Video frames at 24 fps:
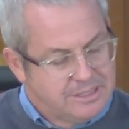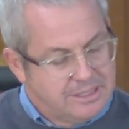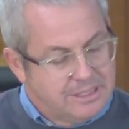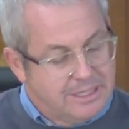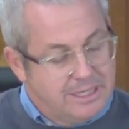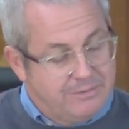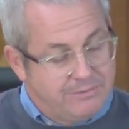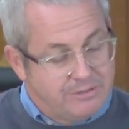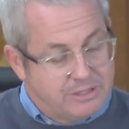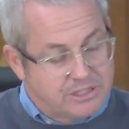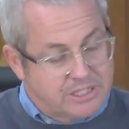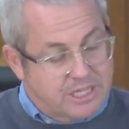
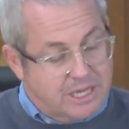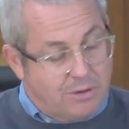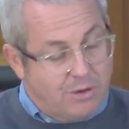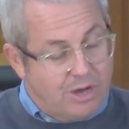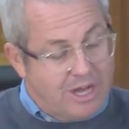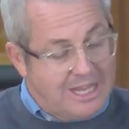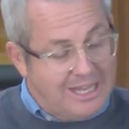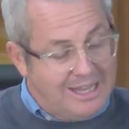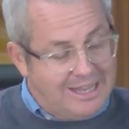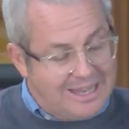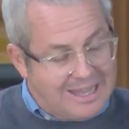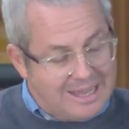Even so,
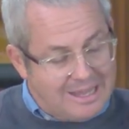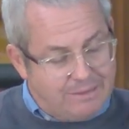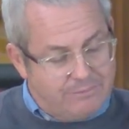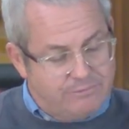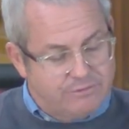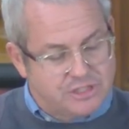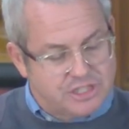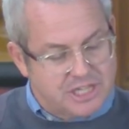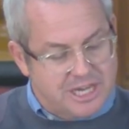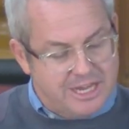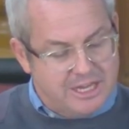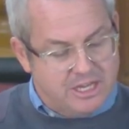I
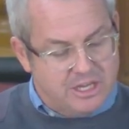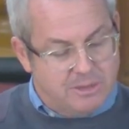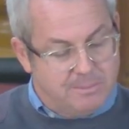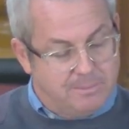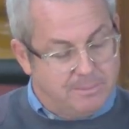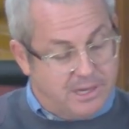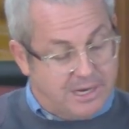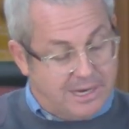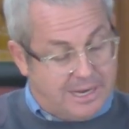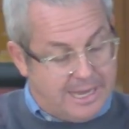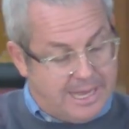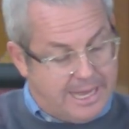loved Jacob,
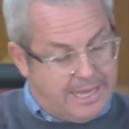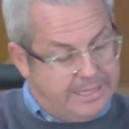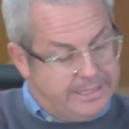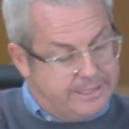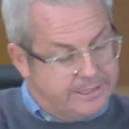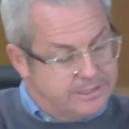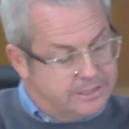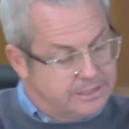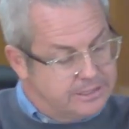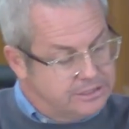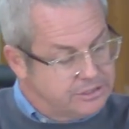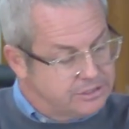but I
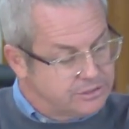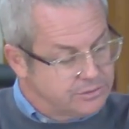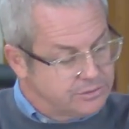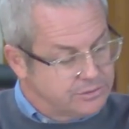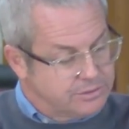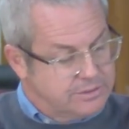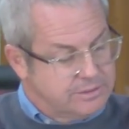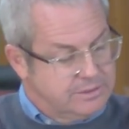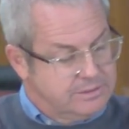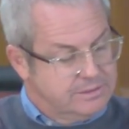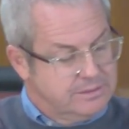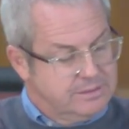hated
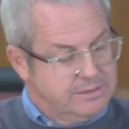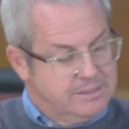Esau.